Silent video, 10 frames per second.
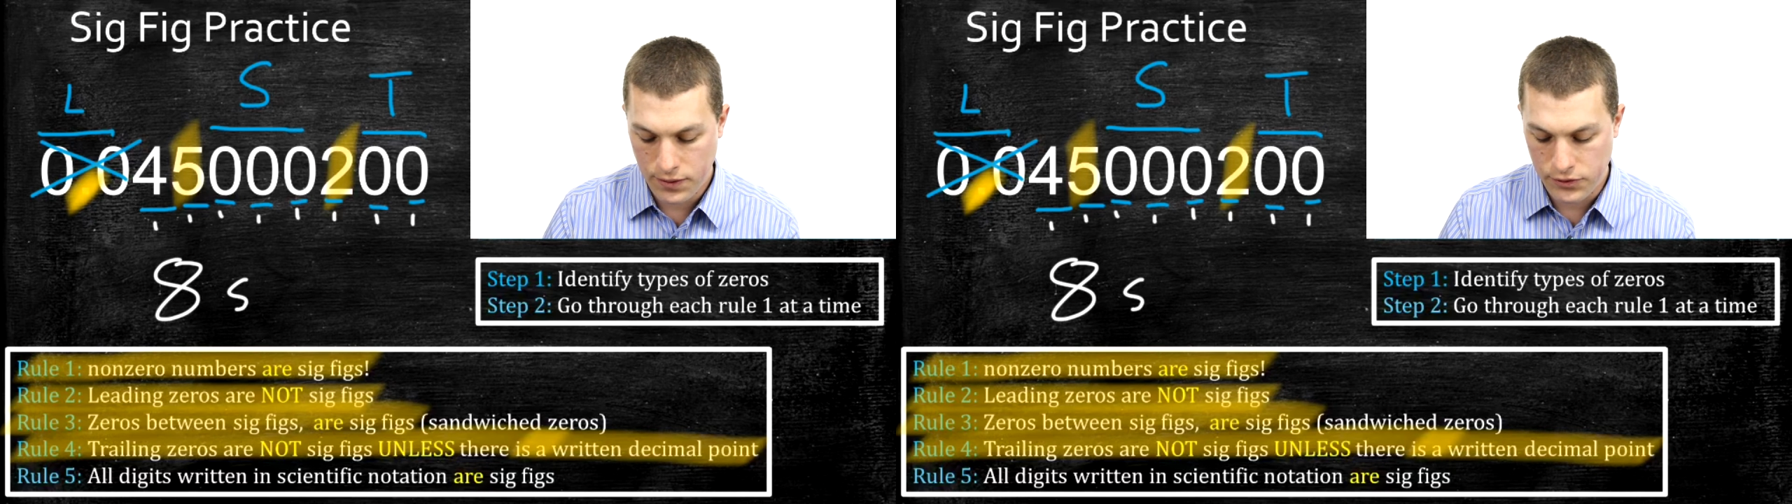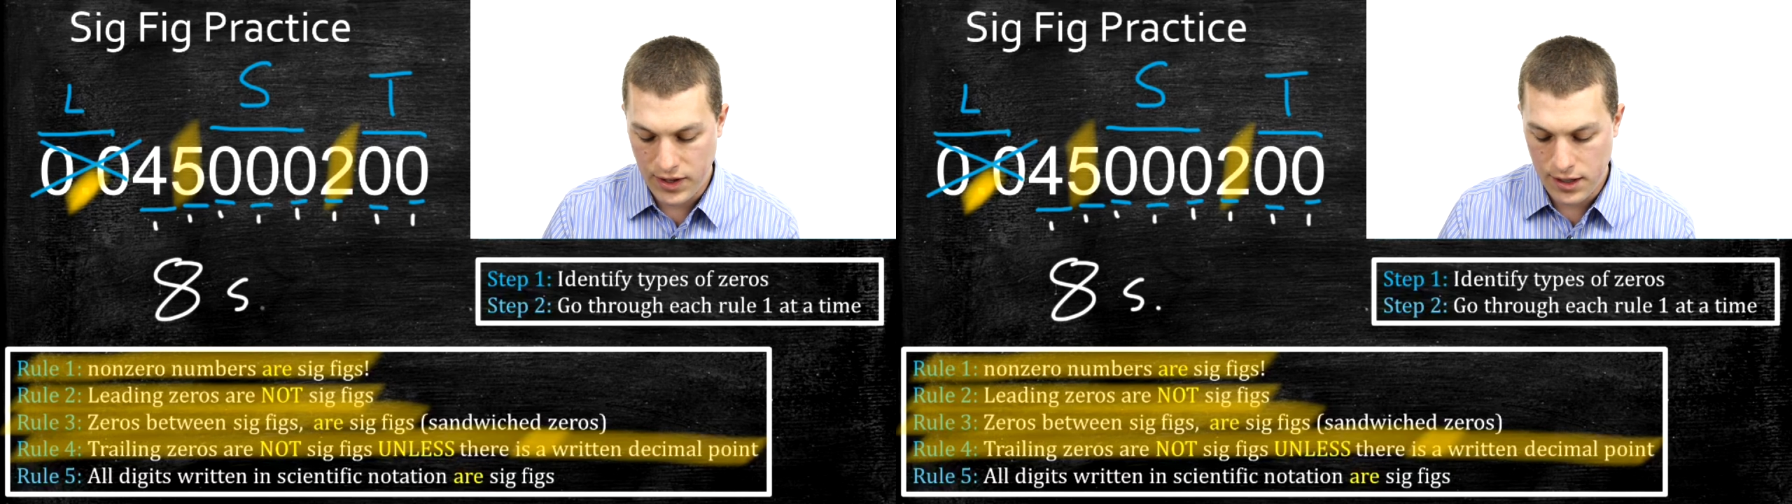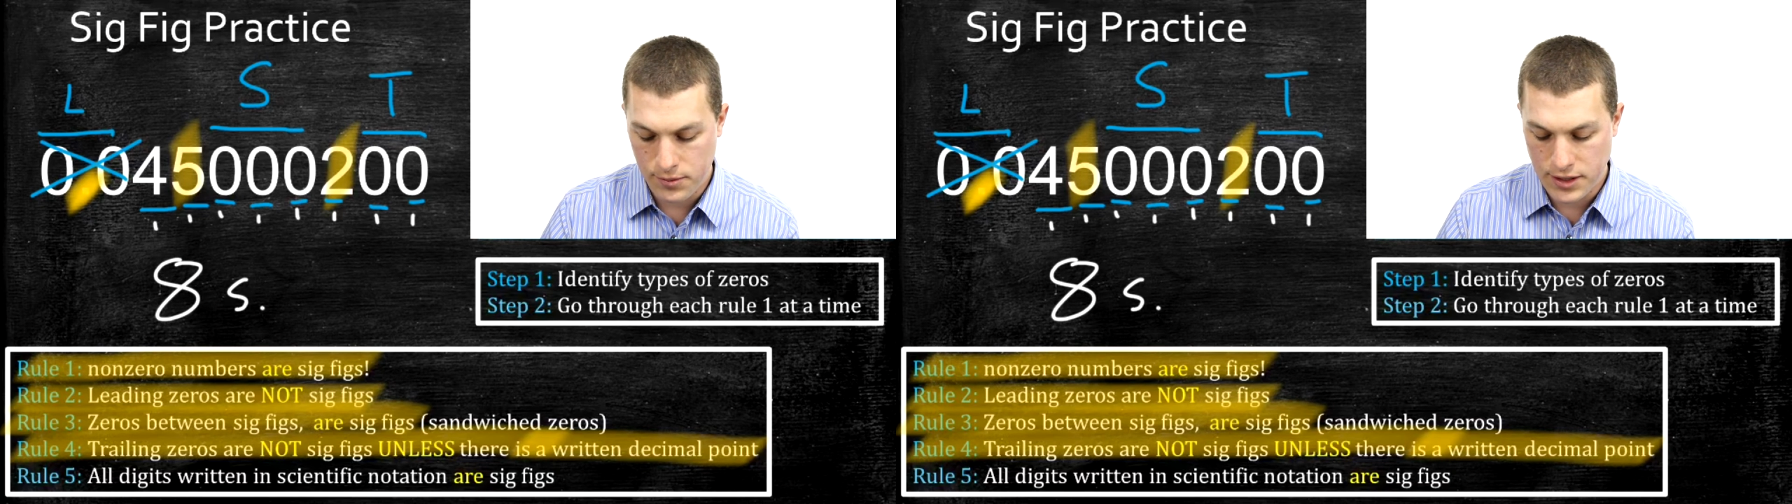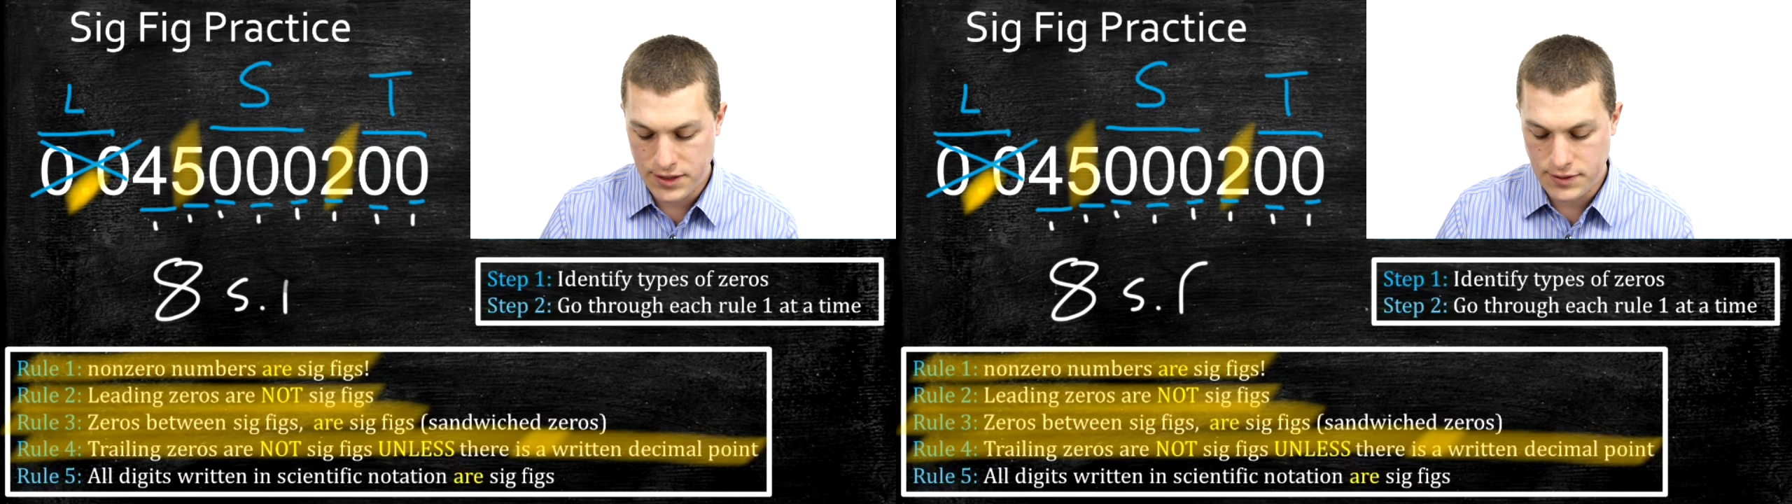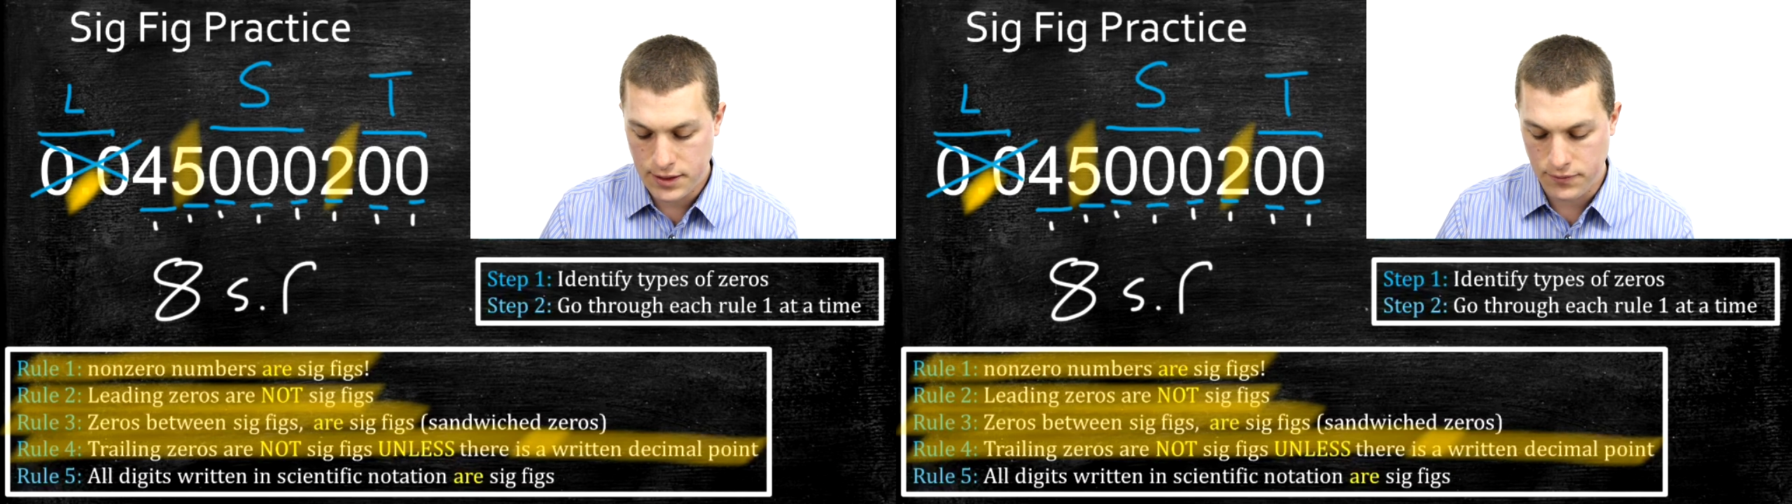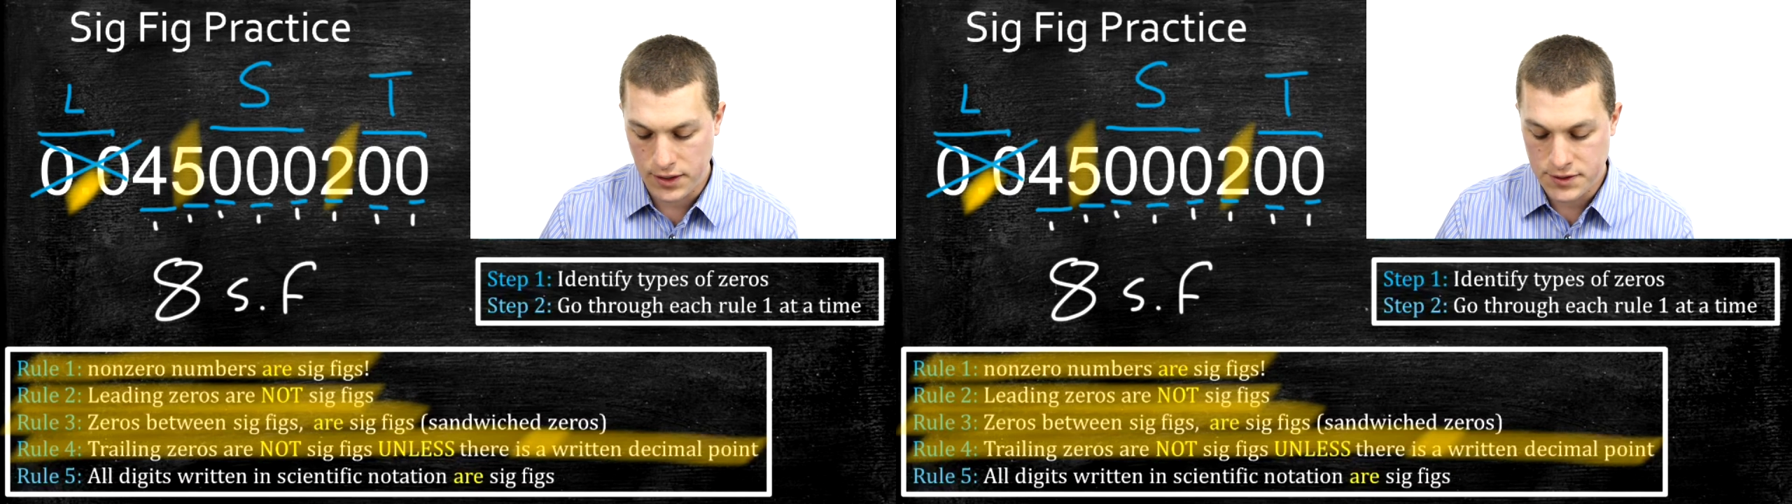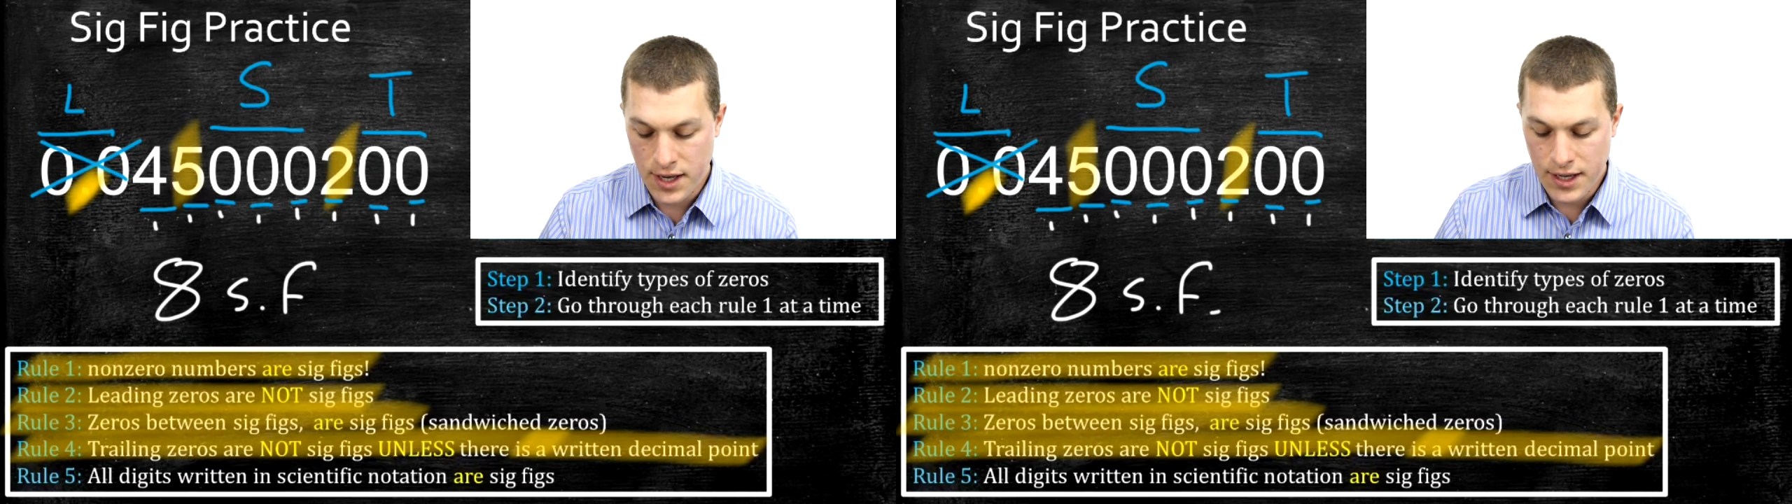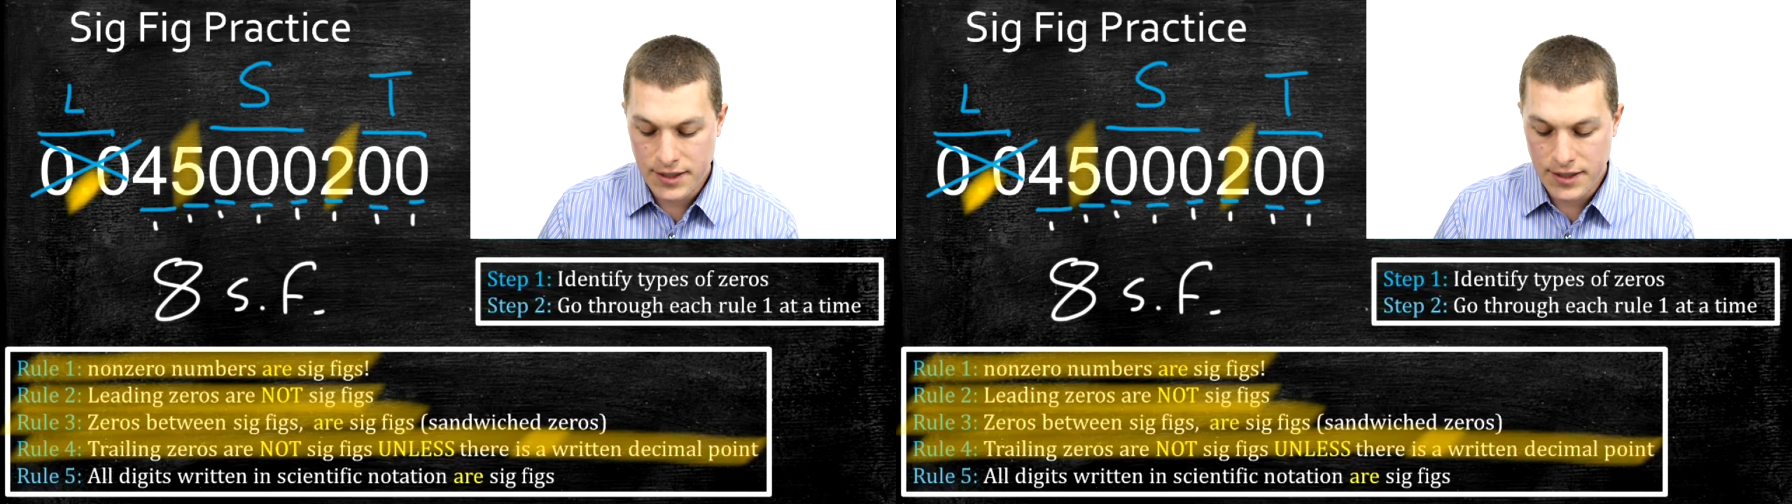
So that number has 8 sig figs.